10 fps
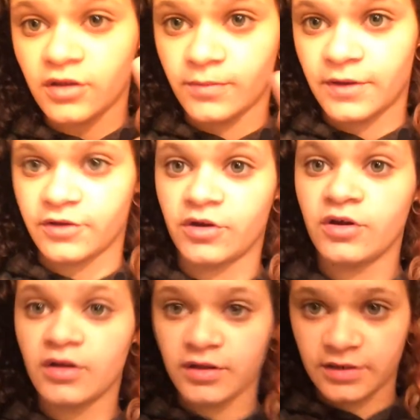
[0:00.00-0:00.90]
a little brother,
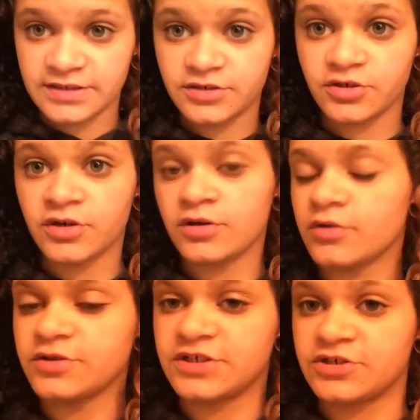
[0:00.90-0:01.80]
a little sister, and an
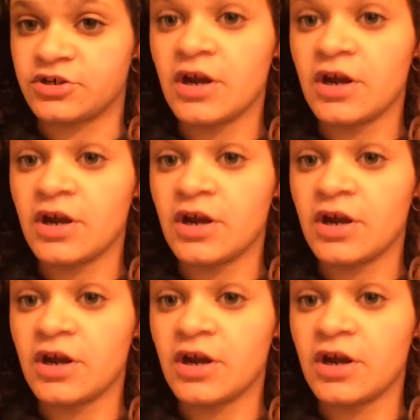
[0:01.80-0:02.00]
older sister.